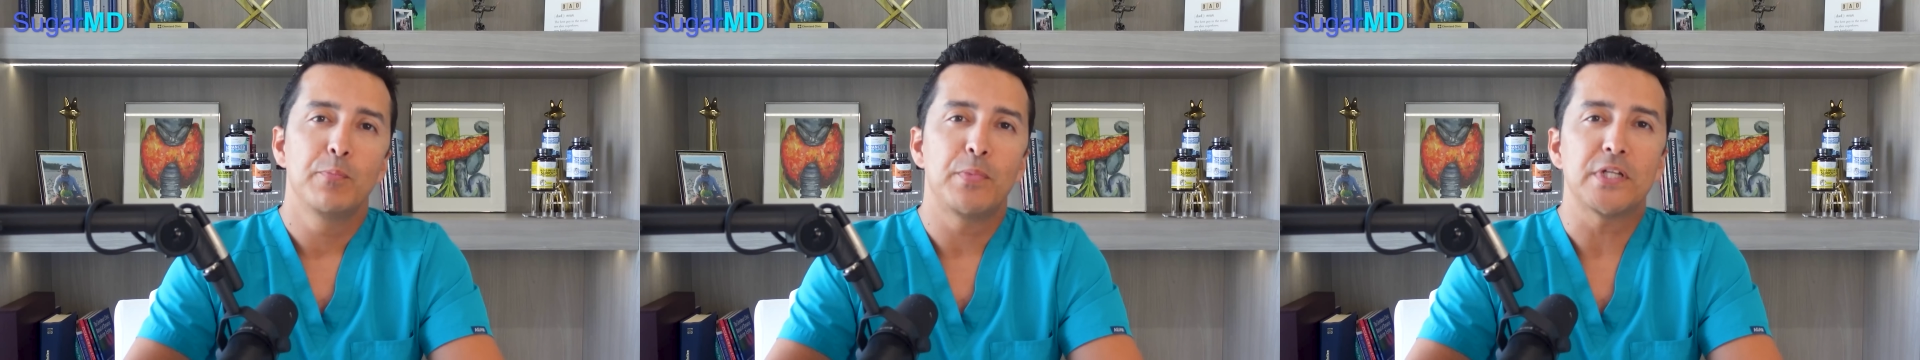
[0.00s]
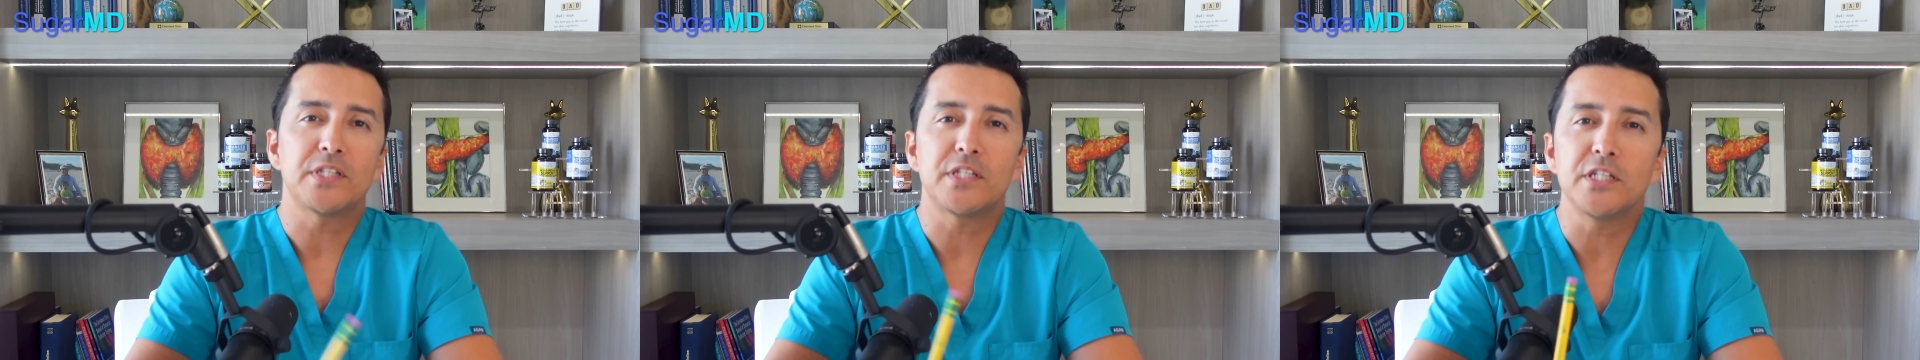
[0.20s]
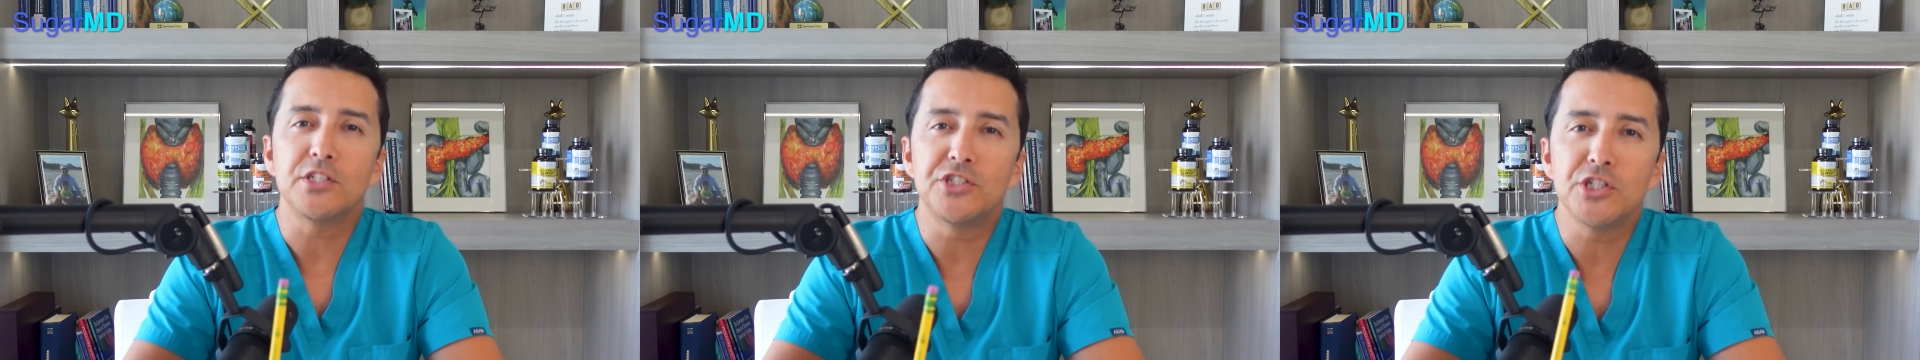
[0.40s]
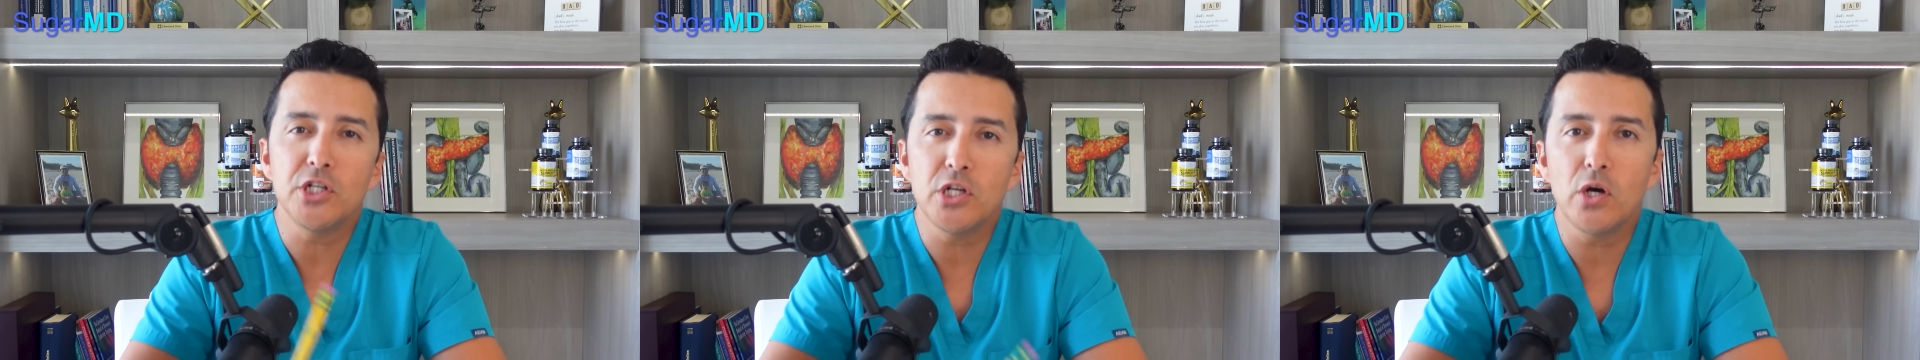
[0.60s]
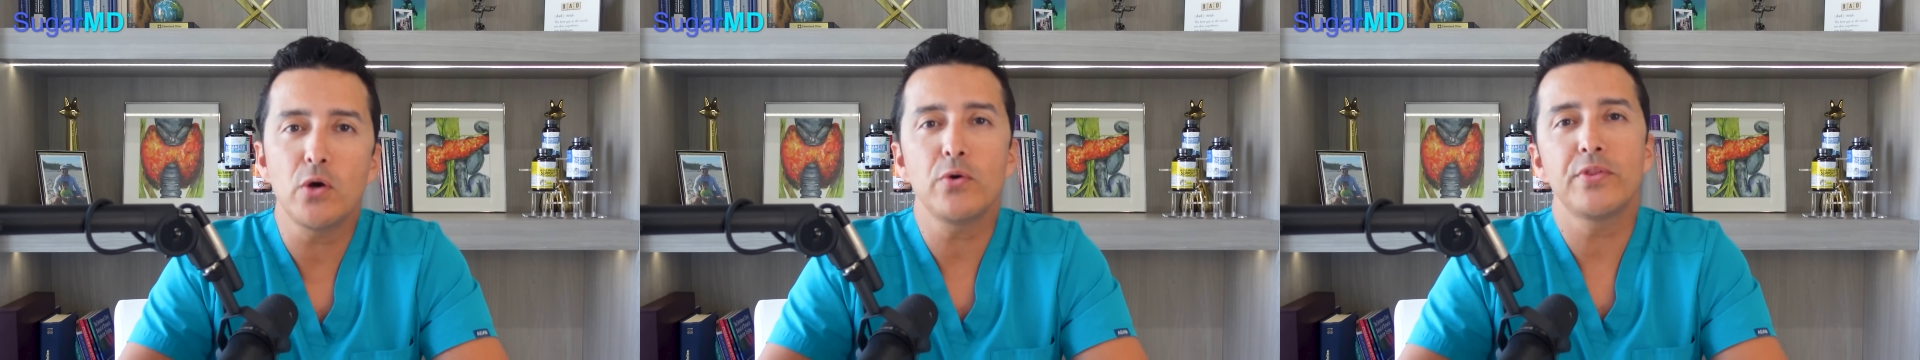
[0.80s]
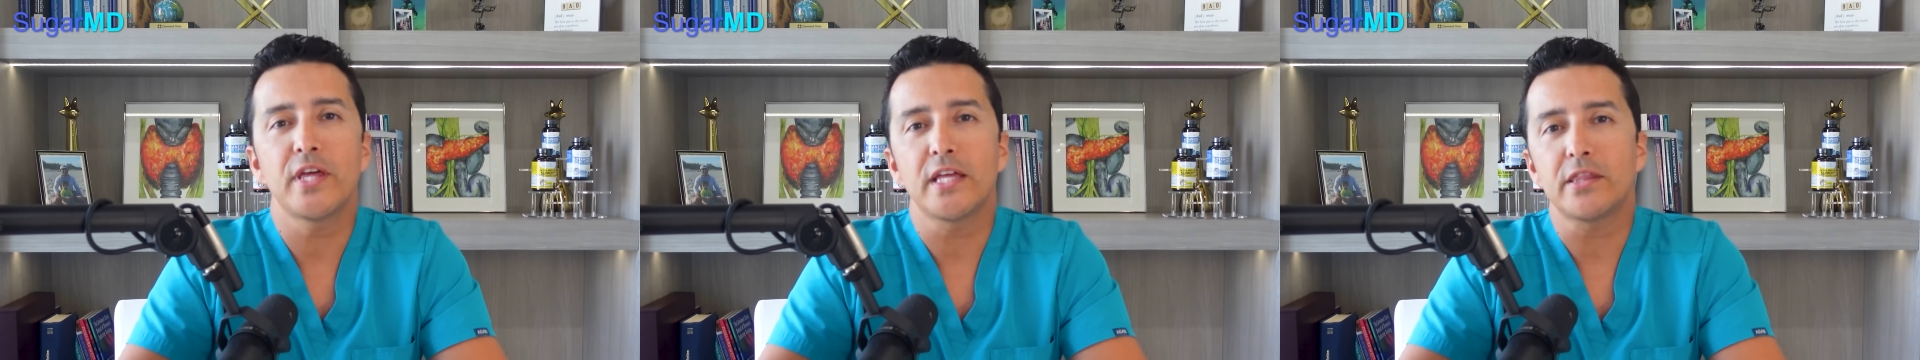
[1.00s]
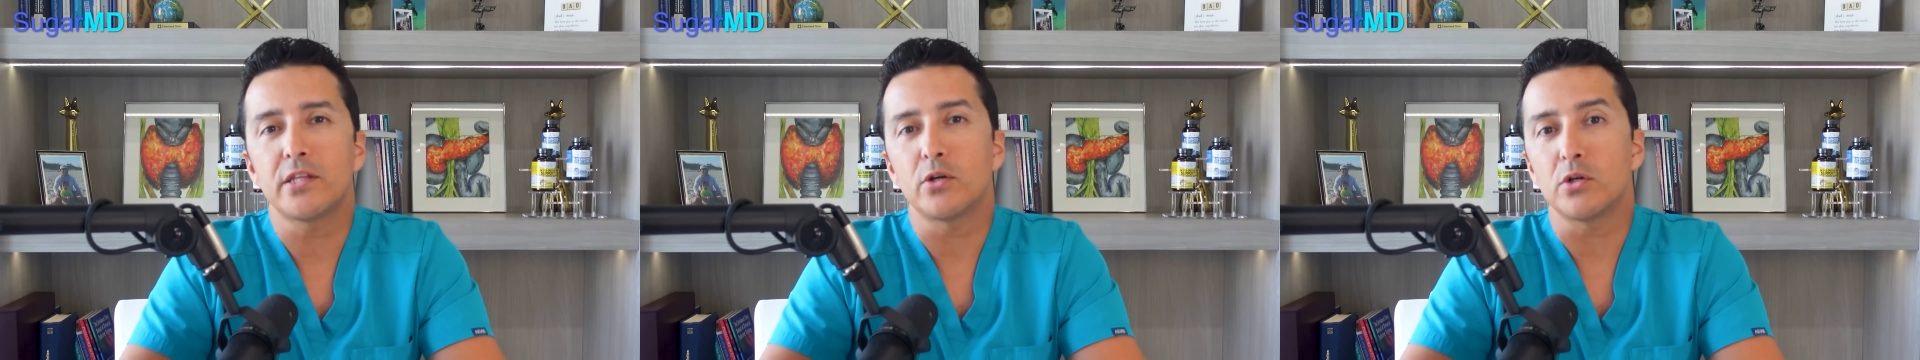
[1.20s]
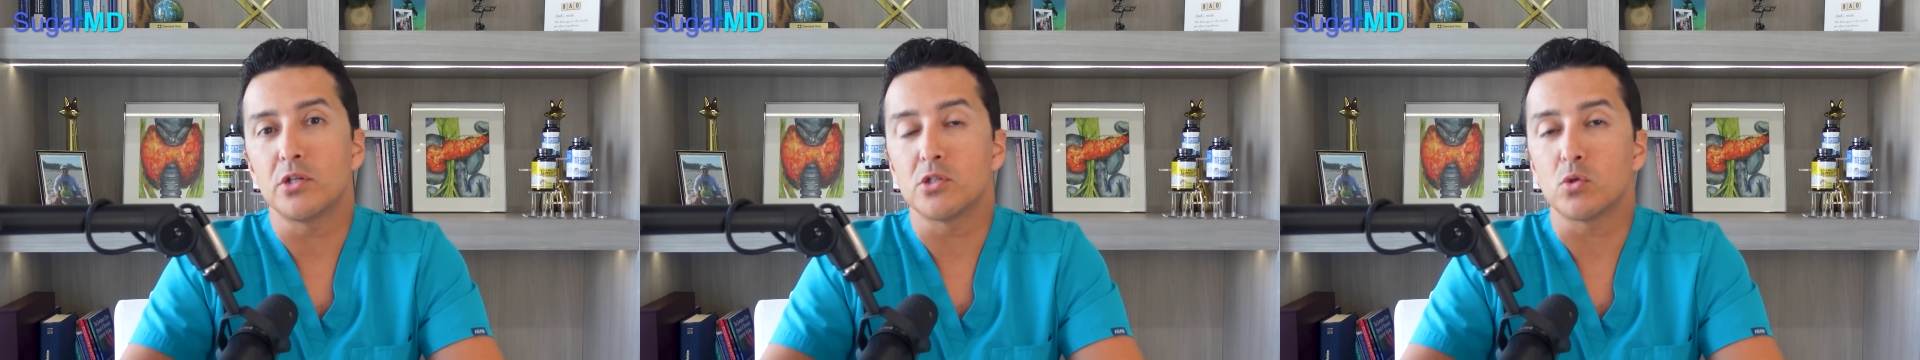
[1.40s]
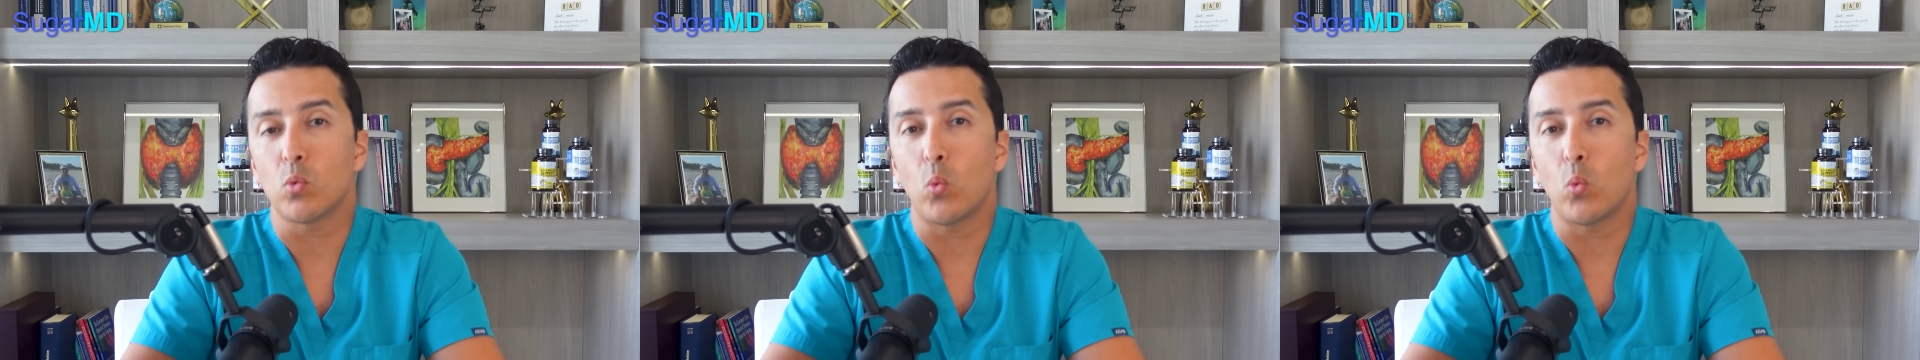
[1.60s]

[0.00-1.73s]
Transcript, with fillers: but did you know that there is